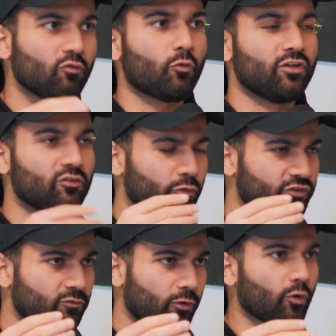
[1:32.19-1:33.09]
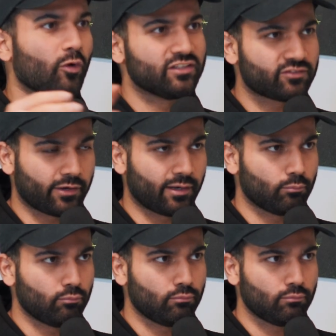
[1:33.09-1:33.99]
for their social work on Instagram.
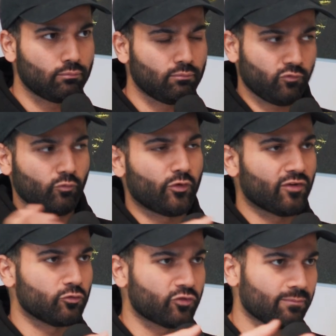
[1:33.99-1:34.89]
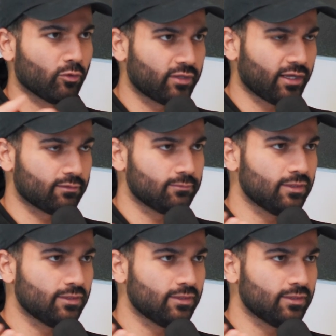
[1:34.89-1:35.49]
Yeah. So what do you have to say about that?